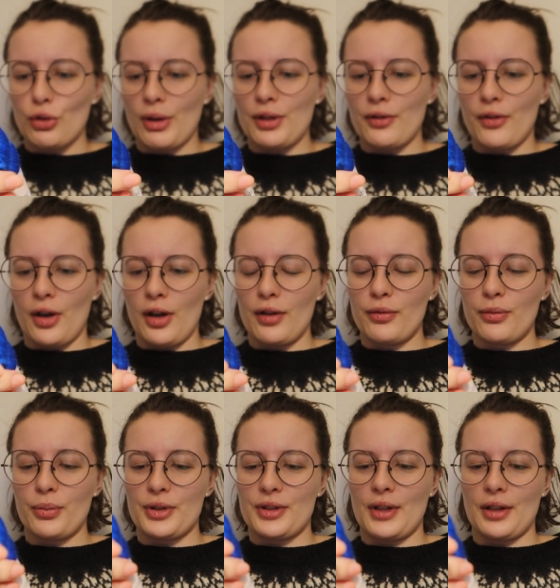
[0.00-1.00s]
and
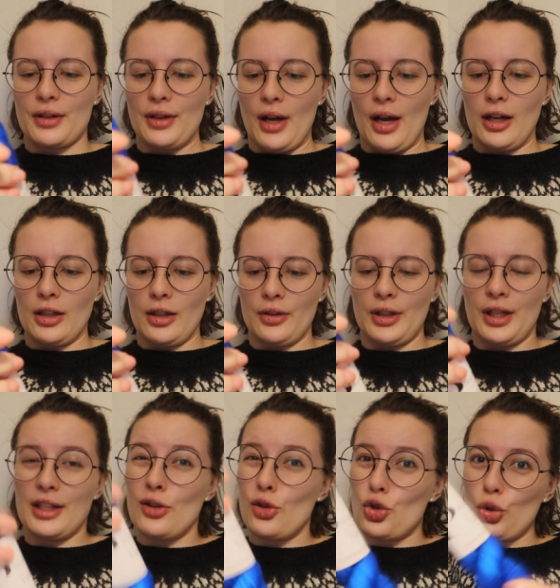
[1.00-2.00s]
twenty-five percent
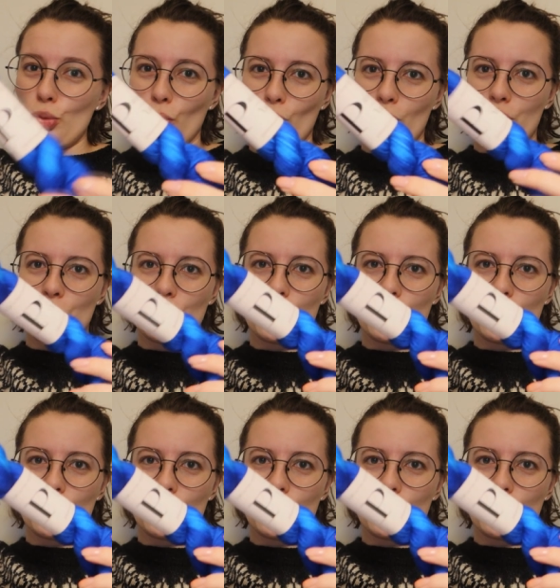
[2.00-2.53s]
nylon, and it's super